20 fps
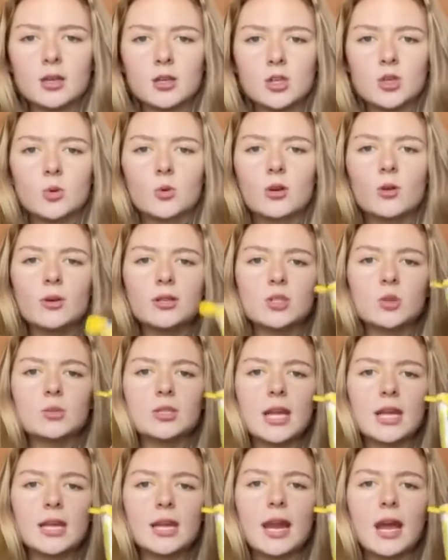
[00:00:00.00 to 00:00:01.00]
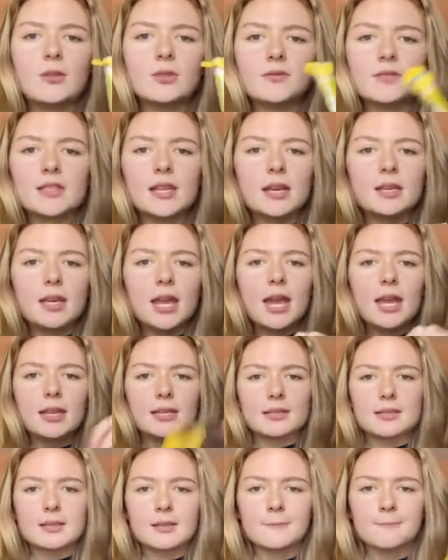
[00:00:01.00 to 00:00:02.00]
You are going to take it out of said
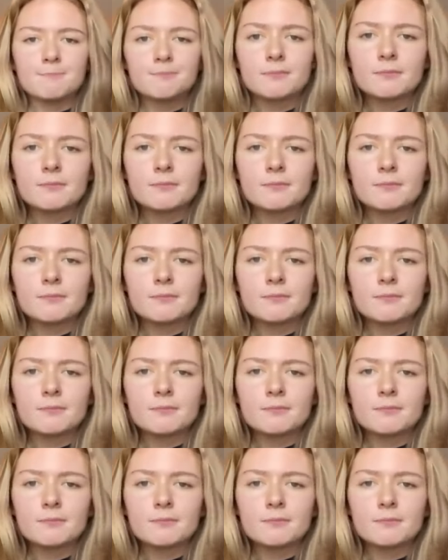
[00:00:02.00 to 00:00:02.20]
case